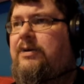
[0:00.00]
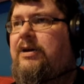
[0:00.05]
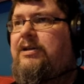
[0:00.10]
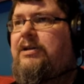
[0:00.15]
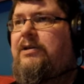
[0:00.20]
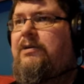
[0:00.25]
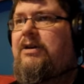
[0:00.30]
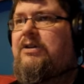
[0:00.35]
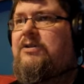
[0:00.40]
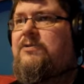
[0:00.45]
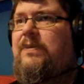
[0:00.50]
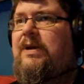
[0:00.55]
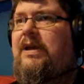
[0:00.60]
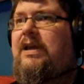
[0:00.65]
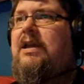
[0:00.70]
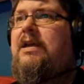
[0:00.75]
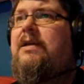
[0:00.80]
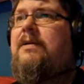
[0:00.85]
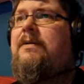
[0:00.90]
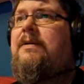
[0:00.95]
our
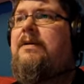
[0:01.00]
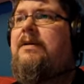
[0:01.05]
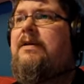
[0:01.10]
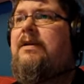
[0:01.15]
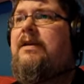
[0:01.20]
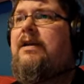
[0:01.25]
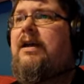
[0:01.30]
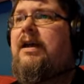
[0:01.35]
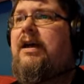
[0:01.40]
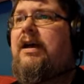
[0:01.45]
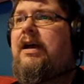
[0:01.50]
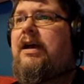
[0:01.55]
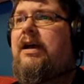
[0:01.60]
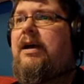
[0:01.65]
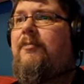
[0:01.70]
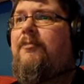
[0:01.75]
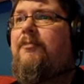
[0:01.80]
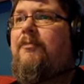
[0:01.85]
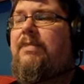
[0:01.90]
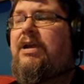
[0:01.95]
USB
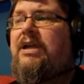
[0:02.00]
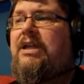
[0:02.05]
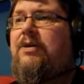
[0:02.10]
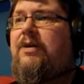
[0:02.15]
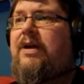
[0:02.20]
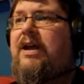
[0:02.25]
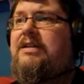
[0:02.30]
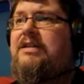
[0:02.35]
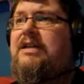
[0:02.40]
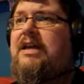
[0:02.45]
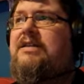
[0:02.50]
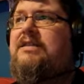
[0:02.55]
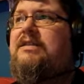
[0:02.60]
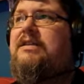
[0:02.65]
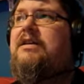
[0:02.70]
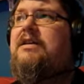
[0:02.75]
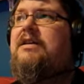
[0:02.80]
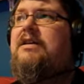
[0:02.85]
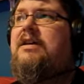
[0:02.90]
um, media access,